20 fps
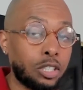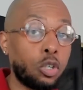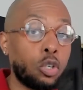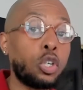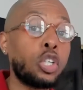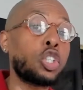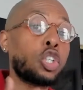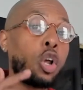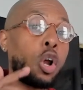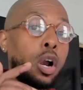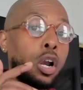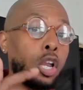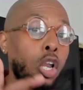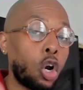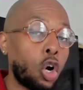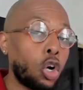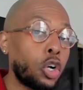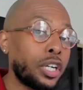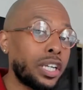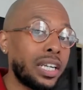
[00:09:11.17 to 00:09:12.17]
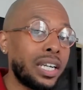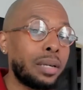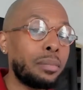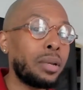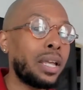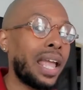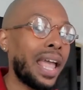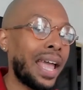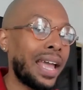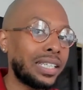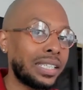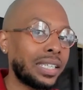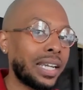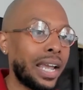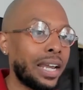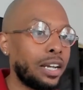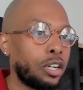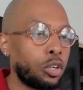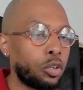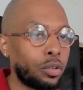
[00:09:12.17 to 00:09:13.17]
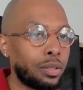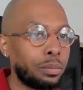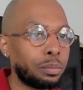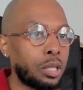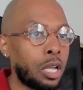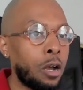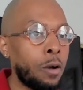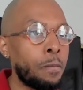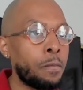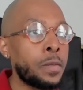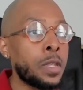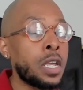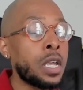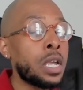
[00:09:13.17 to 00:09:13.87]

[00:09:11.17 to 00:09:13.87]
so you can start learning and being educated in crypto.